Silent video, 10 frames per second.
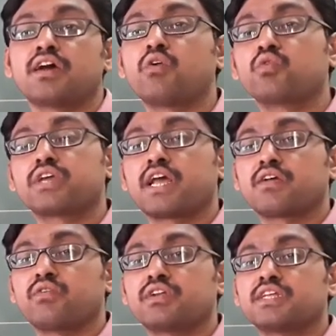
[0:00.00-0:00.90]
How to
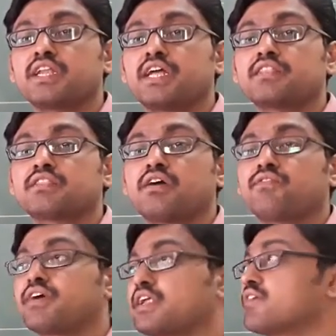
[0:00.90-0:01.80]
calculate the length
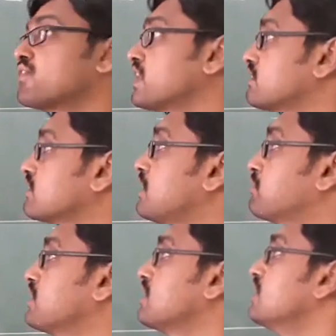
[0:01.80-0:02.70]
of array? For
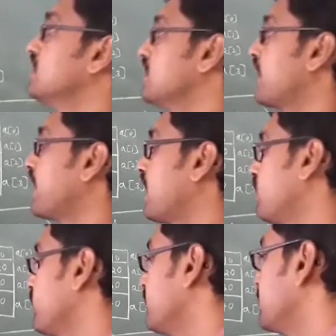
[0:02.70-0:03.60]
example, I
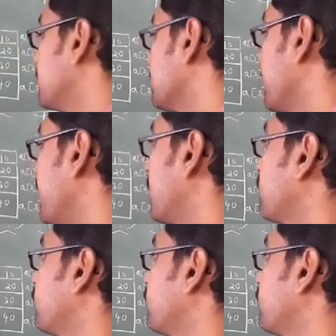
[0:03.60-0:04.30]
have int a of